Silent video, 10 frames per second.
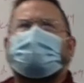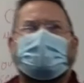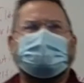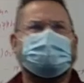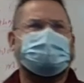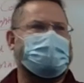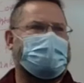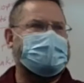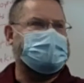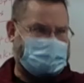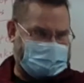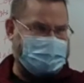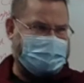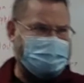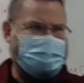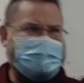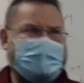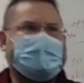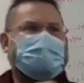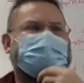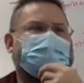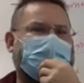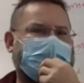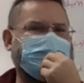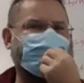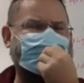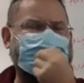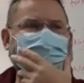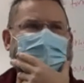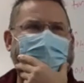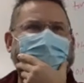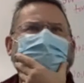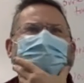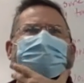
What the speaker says: had your story turned in with all your highlighting.